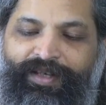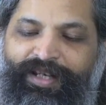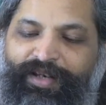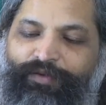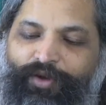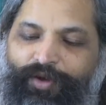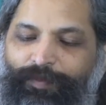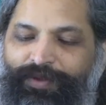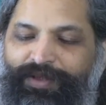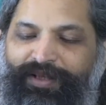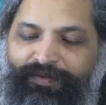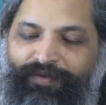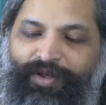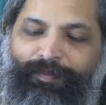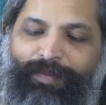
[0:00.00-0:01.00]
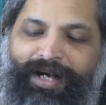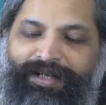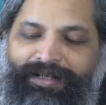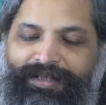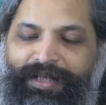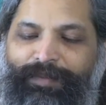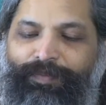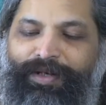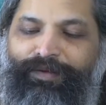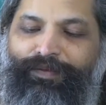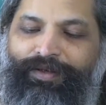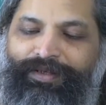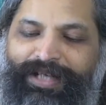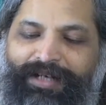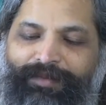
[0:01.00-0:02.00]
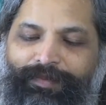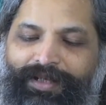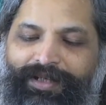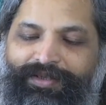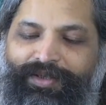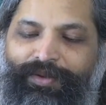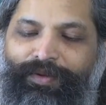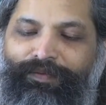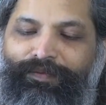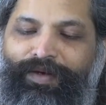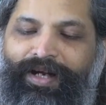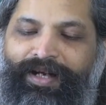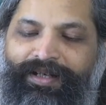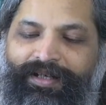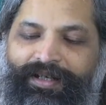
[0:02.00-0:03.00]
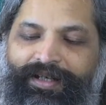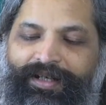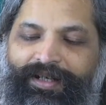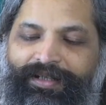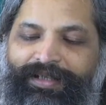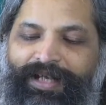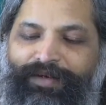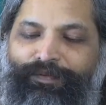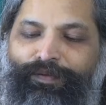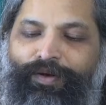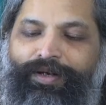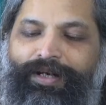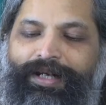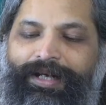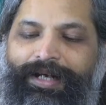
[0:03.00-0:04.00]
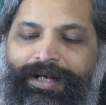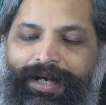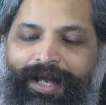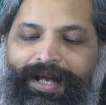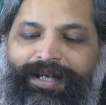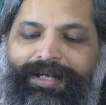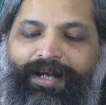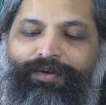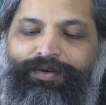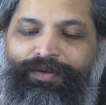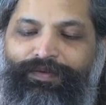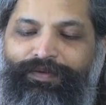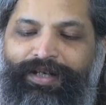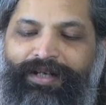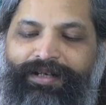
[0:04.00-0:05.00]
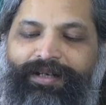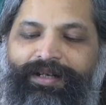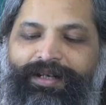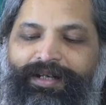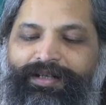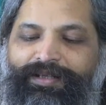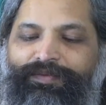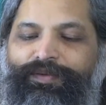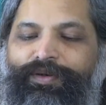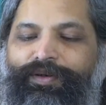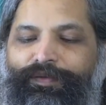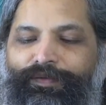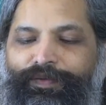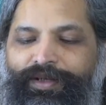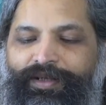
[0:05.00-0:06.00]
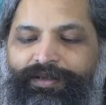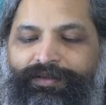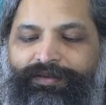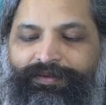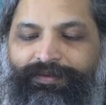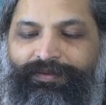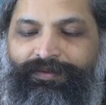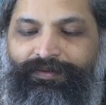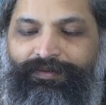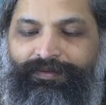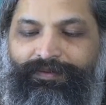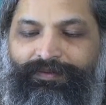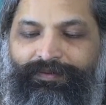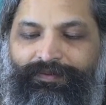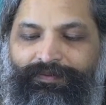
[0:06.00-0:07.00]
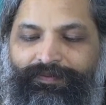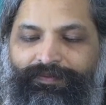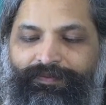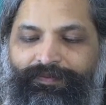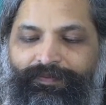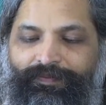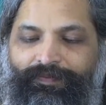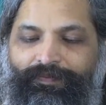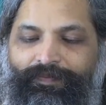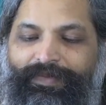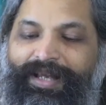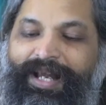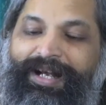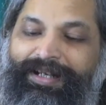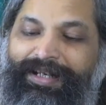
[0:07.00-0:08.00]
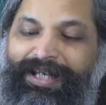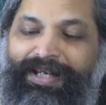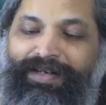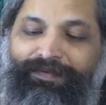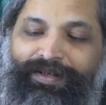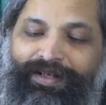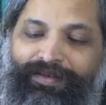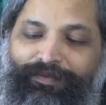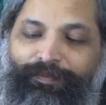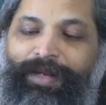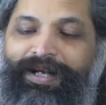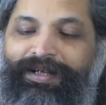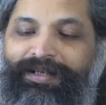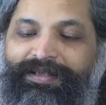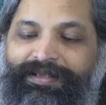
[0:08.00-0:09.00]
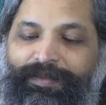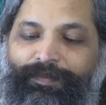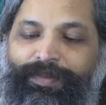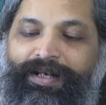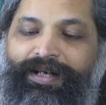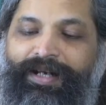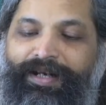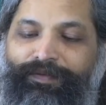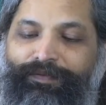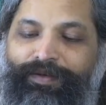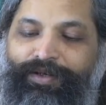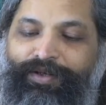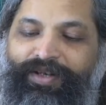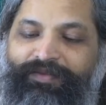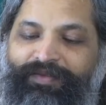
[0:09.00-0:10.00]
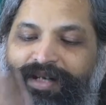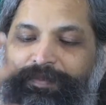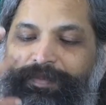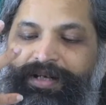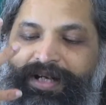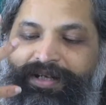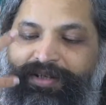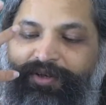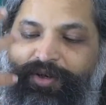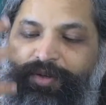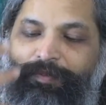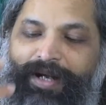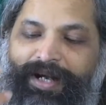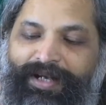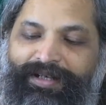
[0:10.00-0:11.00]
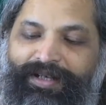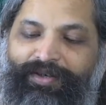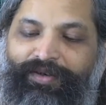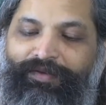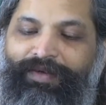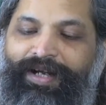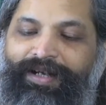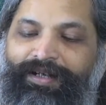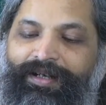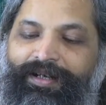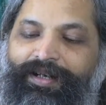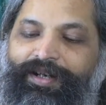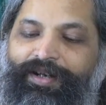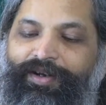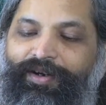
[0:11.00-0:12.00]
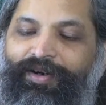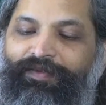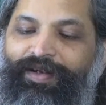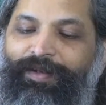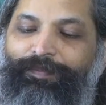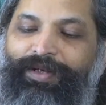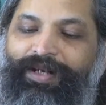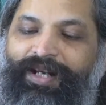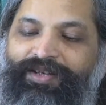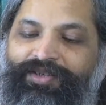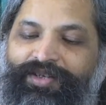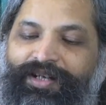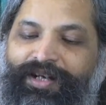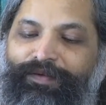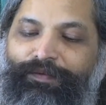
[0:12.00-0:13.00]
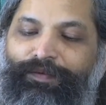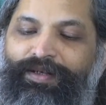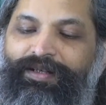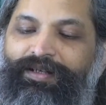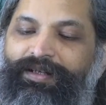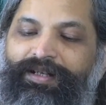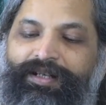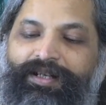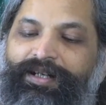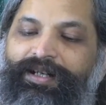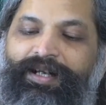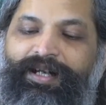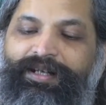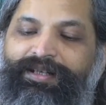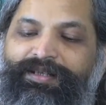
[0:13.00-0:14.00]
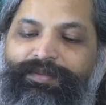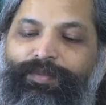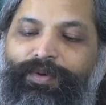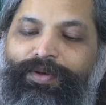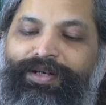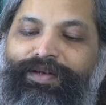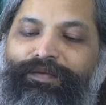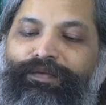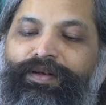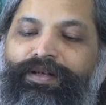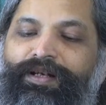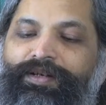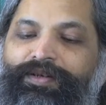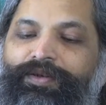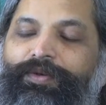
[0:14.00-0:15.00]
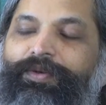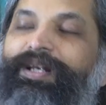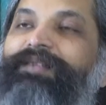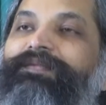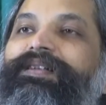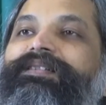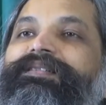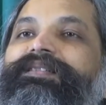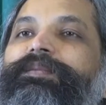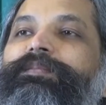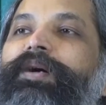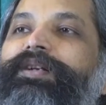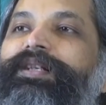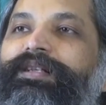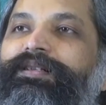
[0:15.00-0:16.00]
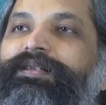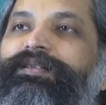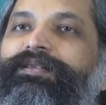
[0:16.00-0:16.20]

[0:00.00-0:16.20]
If you observe your mind deeply for 10 minutes, you will find that for 9 out of 10, it is full of fears. And even if by discipline and effort you have liberated your mind and your vital of apprehension and fear, it is more difficult to convince the body.